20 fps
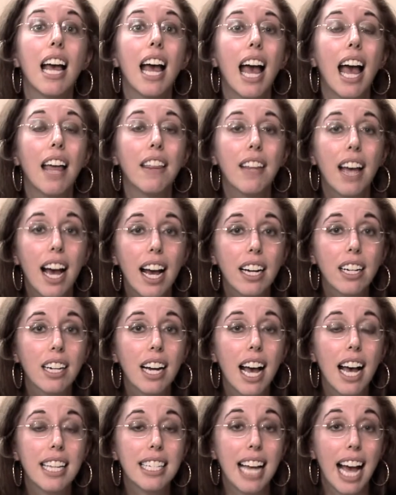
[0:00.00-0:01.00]
and the hacker
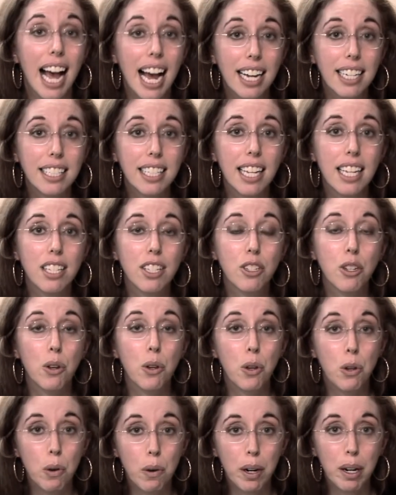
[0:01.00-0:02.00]
has access to
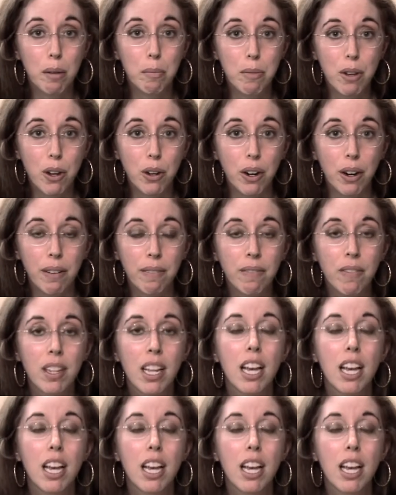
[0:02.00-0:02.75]
your computer.